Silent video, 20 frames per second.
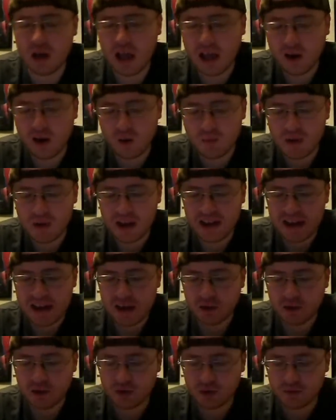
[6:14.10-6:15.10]
I don't mind
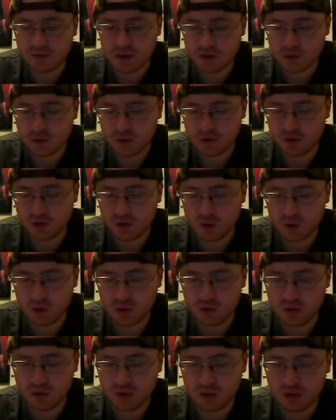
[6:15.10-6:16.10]
Alan Silvestri's
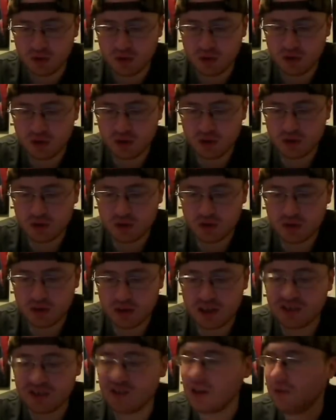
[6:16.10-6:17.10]
score.
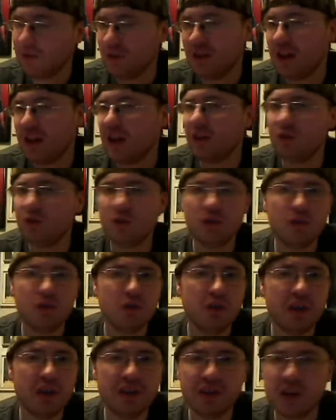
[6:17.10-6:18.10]
It's definitely not as
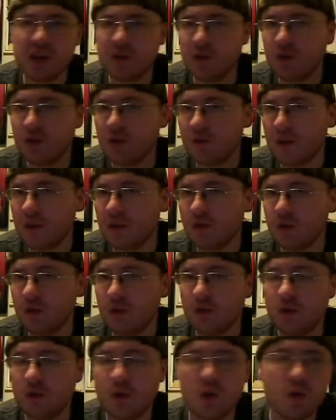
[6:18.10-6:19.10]
good as Alan Silvestri's
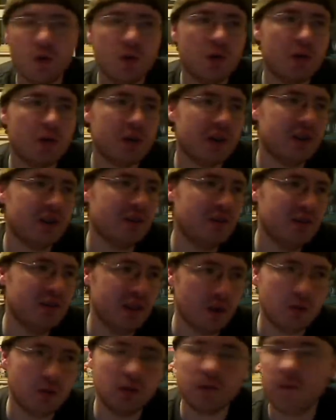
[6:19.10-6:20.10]
score and
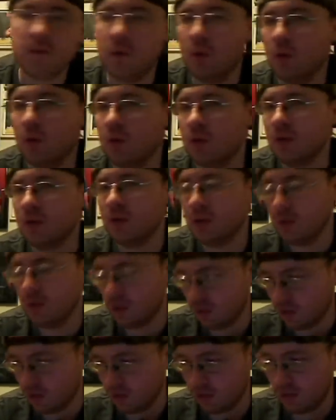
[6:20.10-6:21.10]
Delta Force
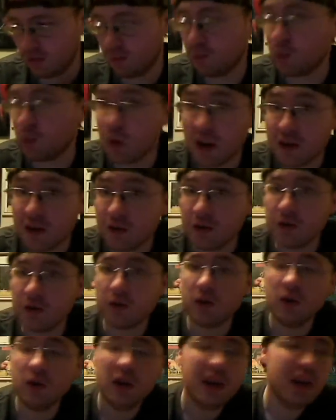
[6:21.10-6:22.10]
or
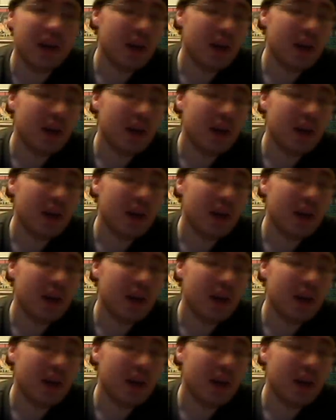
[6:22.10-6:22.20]
Predator,